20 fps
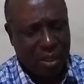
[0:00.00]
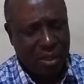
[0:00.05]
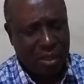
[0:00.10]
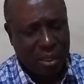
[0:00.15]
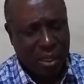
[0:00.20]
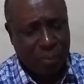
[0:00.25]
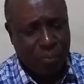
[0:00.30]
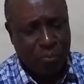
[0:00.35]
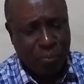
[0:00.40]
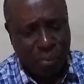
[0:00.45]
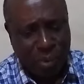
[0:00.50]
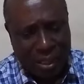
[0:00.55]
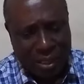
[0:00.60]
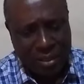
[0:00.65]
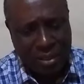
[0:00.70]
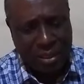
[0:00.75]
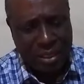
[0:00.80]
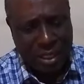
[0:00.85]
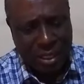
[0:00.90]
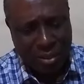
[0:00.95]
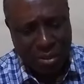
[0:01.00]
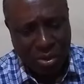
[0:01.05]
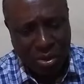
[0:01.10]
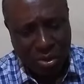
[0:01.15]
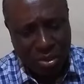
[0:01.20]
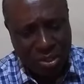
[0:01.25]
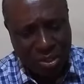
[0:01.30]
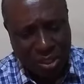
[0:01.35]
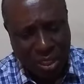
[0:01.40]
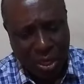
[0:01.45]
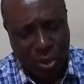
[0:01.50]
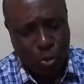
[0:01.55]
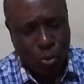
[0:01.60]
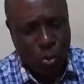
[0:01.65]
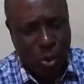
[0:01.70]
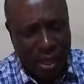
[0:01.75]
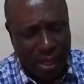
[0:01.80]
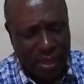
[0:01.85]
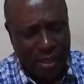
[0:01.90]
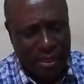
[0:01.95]
The priest did not say,
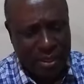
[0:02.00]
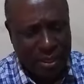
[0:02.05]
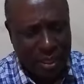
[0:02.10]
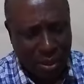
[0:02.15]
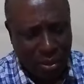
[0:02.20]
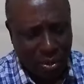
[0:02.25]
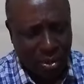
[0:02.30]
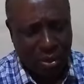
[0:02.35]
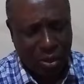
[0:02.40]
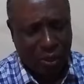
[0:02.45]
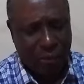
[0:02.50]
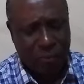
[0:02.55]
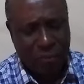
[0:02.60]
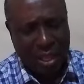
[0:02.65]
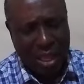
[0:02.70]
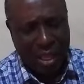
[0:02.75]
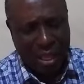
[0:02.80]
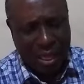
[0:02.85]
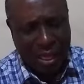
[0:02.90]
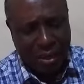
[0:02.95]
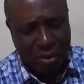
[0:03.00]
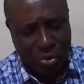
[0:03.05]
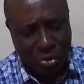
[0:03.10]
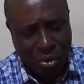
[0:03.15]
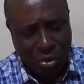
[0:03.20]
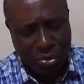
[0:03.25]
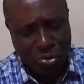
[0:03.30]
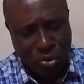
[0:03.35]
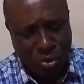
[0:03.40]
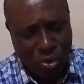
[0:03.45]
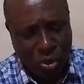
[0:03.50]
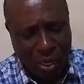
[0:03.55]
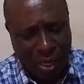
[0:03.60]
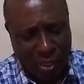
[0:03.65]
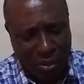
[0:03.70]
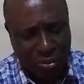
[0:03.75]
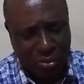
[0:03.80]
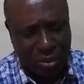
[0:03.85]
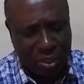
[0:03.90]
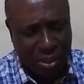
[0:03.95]
where is the Lord? And those who
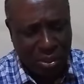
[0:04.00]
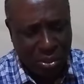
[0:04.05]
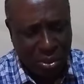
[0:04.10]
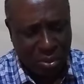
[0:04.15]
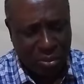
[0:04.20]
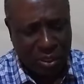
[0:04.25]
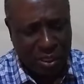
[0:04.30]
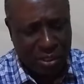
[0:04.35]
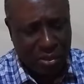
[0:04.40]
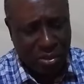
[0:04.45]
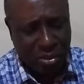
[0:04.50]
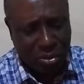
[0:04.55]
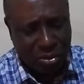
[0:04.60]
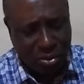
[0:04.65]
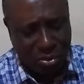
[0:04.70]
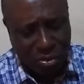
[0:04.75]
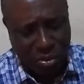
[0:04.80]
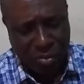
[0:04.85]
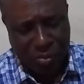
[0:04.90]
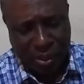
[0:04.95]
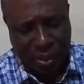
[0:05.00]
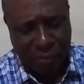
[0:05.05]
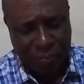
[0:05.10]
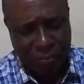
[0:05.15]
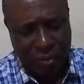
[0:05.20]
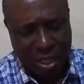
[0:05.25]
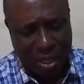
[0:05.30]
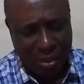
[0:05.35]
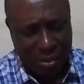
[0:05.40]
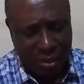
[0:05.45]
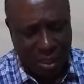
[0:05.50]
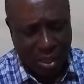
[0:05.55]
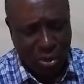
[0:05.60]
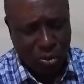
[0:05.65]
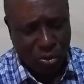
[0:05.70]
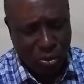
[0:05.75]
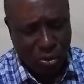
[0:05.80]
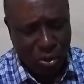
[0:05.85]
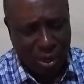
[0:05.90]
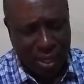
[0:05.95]
handled the law did not know me. The
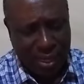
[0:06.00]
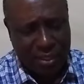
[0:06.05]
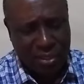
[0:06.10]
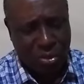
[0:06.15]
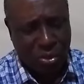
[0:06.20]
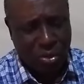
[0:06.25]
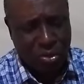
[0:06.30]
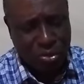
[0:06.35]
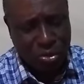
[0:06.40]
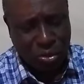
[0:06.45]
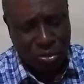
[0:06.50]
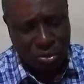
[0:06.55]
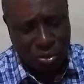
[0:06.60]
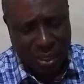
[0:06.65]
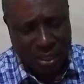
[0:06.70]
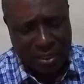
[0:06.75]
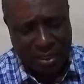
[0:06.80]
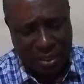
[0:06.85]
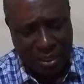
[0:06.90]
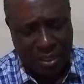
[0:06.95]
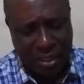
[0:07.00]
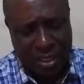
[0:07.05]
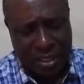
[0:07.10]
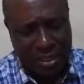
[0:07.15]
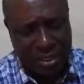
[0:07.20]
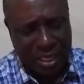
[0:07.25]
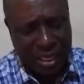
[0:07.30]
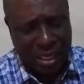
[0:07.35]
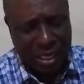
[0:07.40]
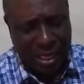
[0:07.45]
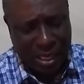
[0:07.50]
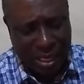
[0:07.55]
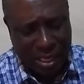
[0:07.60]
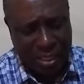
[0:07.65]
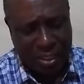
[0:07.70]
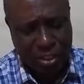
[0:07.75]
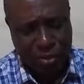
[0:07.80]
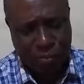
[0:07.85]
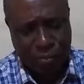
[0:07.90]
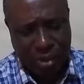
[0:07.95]
rulers also transgressed
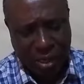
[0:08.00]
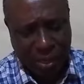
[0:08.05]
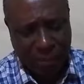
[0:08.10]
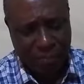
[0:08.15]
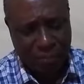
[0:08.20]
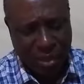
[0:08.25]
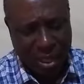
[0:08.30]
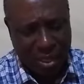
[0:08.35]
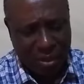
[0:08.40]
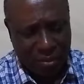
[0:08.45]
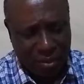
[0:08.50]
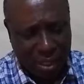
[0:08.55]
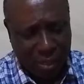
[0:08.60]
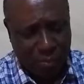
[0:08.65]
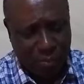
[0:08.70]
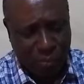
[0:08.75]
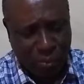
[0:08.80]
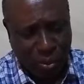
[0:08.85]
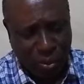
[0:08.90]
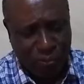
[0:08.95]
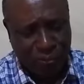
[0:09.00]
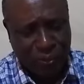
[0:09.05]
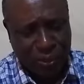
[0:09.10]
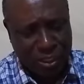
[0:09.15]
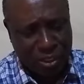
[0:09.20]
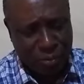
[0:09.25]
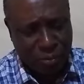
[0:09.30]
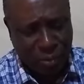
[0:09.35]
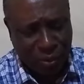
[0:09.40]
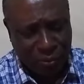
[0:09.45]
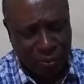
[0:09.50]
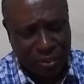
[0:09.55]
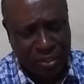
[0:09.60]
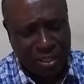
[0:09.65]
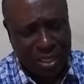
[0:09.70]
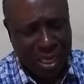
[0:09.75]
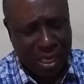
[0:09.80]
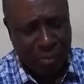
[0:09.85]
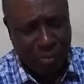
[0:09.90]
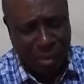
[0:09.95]
against me. The prophets
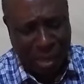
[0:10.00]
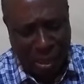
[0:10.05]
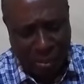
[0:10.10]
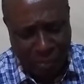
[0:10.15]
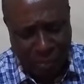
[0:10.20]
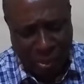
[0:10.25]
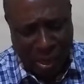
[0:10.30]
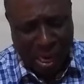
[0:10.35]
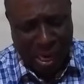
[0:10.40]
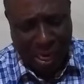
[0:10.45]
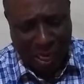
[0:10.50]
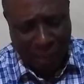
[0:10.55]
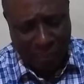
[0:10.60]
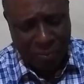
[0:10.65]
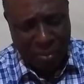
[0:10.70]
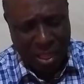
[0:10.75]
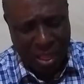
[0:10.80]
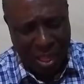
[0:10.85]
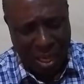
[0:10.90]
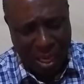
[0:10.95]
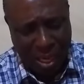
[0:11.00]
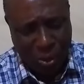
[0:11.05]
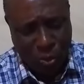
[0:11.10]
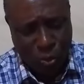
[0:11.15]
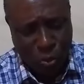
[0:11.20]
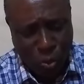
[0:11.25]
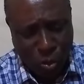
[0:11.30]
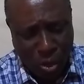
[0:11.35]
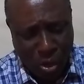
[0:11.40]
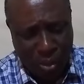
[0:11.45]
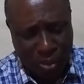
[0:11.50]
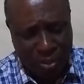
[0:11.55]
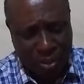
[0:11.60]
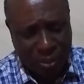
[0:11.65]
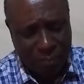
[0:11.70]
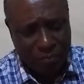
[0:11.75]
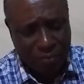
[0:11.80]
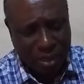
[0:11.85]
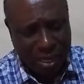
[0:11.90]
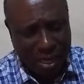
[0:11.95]
prophesied by Baal and walked
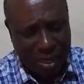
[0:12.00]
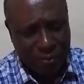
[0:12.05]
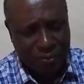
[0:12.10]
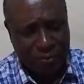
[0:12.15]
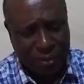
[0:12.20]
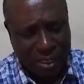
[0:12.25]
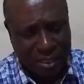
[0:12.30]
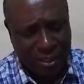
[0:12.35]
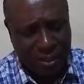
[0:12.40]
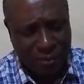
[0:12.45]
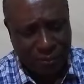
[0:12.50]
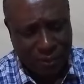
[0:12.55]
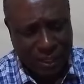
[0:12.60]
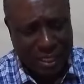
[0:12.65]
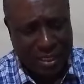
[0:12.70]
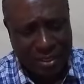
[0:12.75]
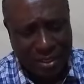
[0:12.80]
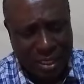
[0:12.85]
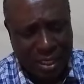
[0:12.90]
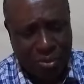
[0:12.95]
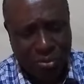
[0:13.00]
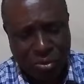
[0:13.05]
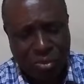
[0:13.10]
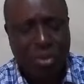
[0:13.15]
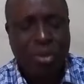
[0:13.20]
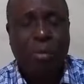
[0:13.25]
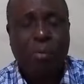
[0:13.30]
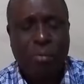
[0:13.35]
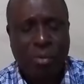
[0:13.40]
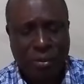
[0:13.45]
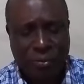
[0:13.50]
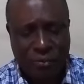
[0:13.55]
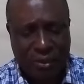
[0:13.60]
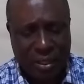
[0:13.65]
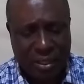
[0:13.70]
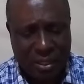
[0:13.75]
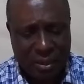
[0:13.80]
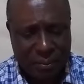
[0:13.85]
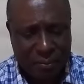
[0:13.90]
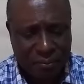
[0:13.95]
after the things that do not
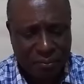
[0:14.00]
profit.